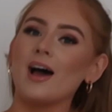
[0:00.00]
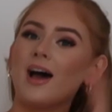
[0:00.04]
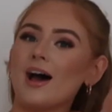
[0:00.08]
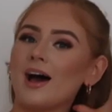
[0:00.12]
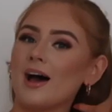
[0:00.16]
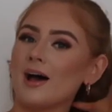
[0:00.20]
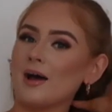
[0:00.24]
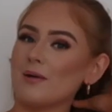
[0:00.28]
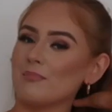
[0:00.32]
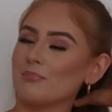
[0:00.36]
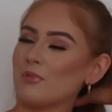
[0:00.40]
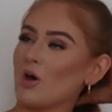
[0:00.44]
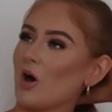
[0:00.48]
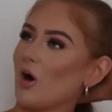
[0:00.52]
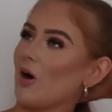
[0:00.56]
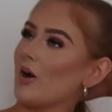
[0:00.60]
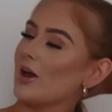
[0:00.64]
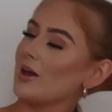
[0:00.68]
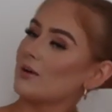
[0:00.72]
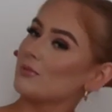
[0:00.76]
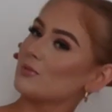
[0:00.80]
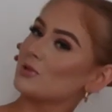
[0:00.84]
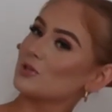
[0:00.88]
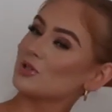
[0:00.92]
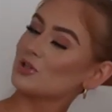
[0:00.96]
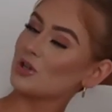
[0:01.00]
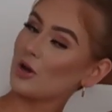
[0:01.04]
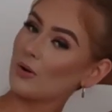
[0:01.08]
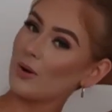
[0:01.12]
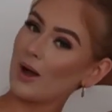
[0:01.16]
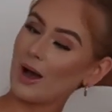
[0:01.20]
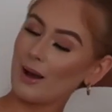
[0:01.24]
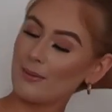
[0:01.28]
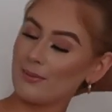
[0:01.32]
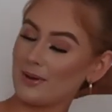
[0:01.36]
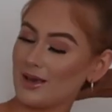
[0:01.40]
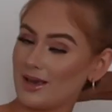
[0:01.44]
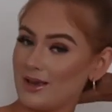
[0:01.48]
um I am so
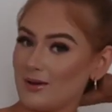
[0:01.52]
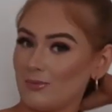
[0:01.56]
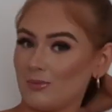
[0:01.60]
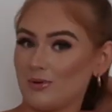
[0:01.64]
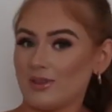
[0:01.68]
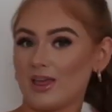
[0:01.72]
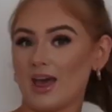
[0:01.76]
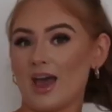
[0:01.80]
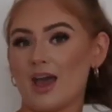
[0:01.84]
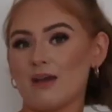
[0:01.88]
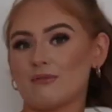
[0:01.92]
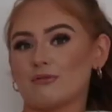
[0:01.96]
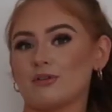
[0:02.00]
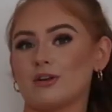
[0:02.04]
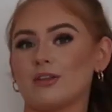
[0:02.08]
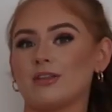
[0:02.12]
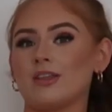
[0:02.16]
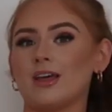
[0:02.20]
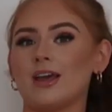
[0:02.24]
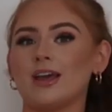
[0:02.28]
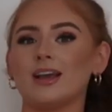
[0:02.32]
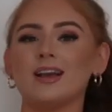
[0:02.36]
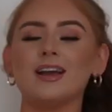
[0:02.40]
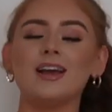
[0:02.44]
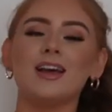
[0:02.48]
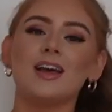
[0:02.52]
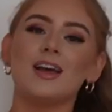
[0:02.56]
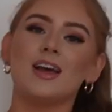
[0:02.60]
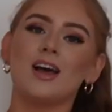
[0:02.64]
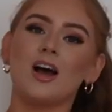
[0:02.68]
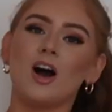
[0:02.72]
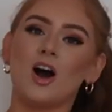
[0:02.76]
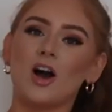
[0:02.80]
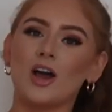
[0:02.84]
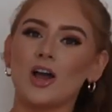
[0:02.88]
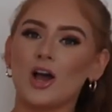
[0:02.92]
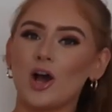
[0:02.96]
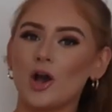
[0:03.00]
happy with everything.
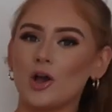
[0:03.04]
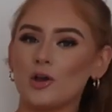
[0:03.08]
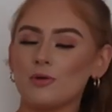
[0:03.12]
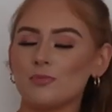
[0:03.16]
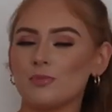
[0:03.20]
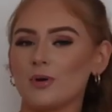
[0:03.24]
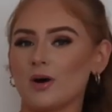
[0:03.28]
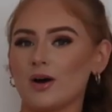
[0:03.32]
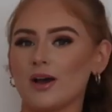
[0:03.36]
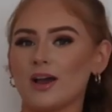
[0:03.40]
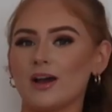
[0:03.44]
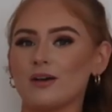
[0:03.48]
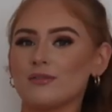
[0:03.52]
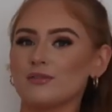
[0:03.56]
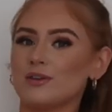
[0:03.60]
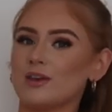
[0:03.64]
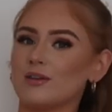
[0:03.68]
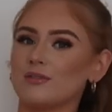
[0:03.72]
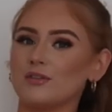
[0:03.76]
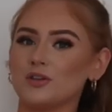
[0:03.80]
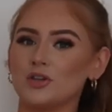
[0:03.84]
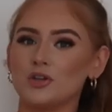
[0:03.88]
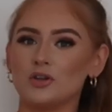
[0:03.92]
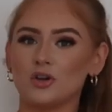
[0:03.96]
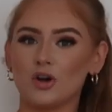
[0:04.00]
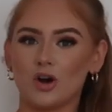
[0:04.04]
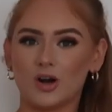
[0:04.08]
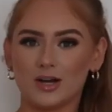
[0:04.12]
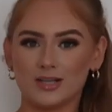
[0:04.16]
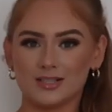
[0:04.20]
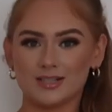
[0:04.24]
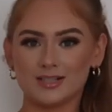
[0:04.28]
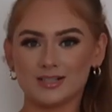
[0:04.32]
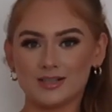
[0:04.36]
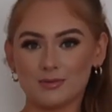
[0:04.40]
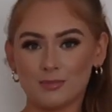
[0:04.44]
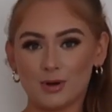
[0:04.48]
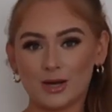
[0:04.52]
I hope I have given you
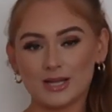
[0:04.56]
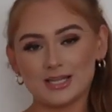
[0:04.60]
guys some